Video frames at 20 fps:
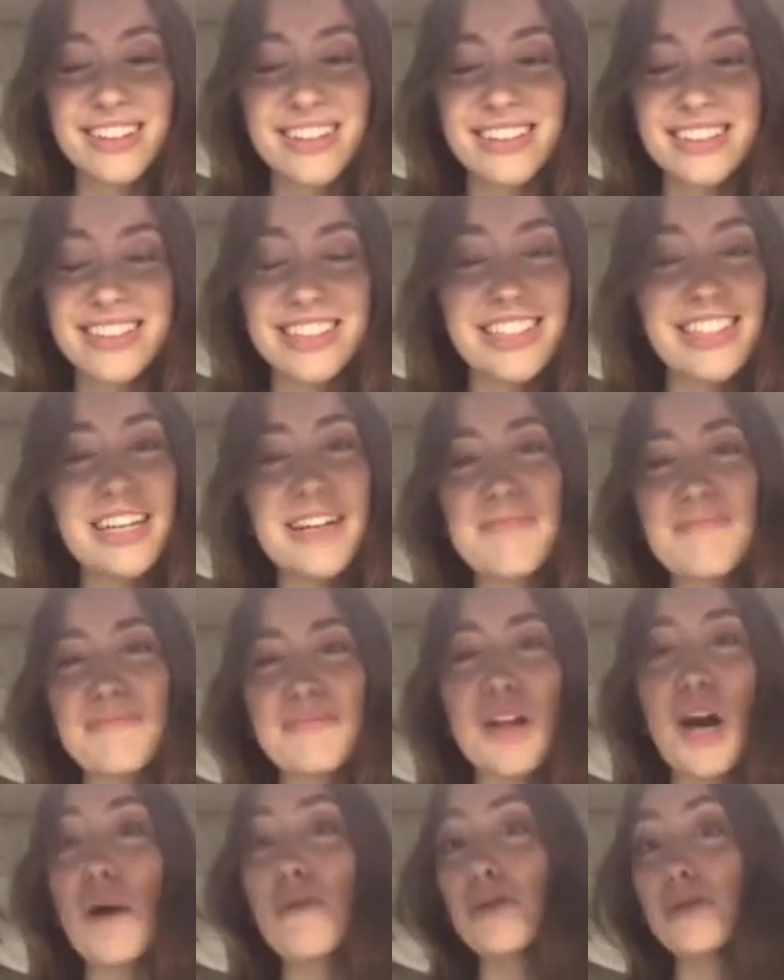She
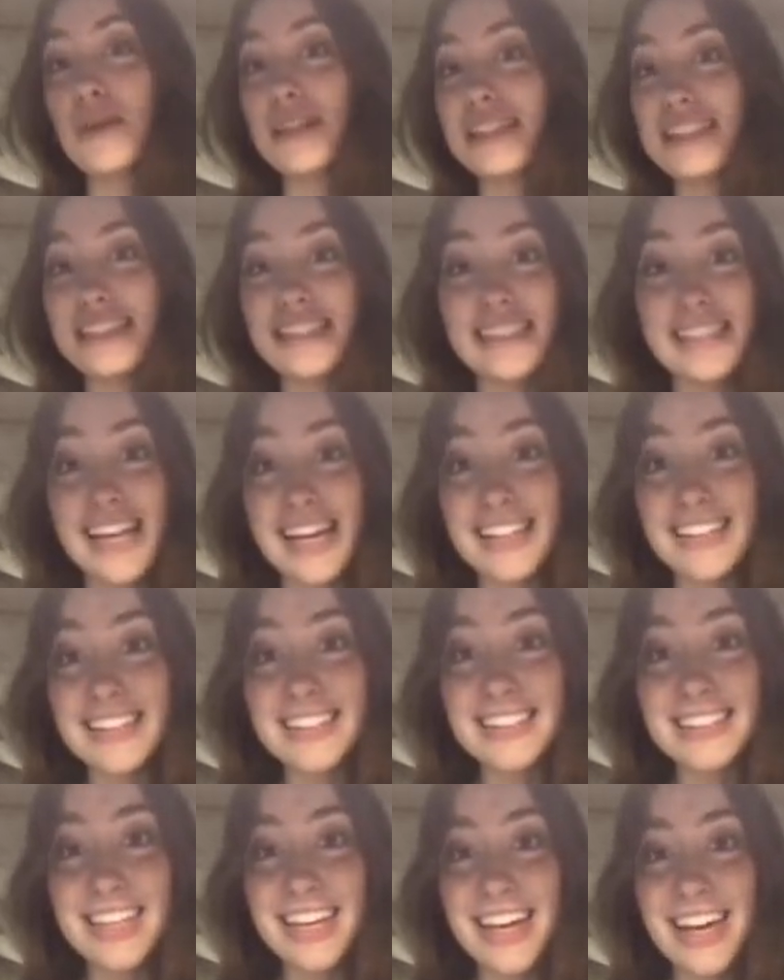complimented the
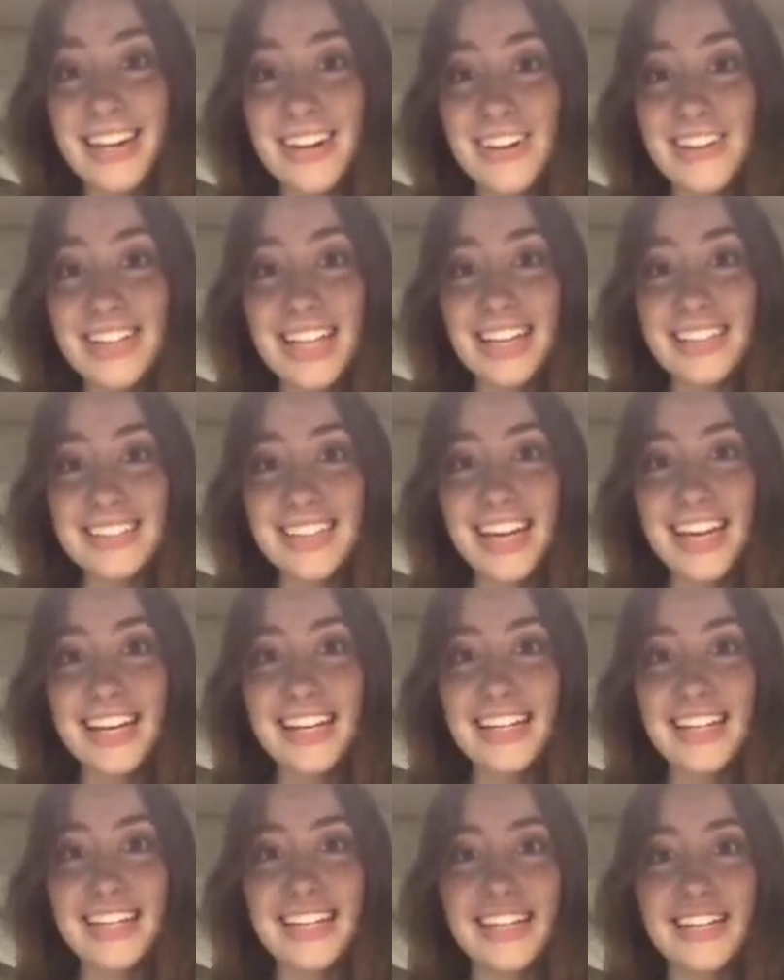necklace I had on that
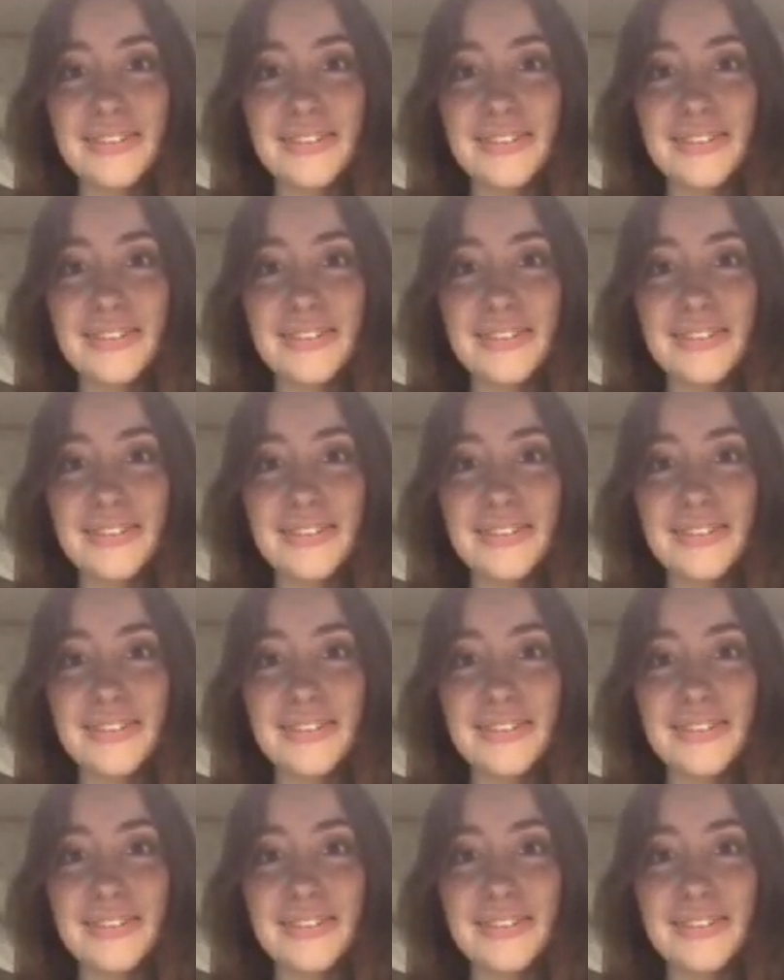day.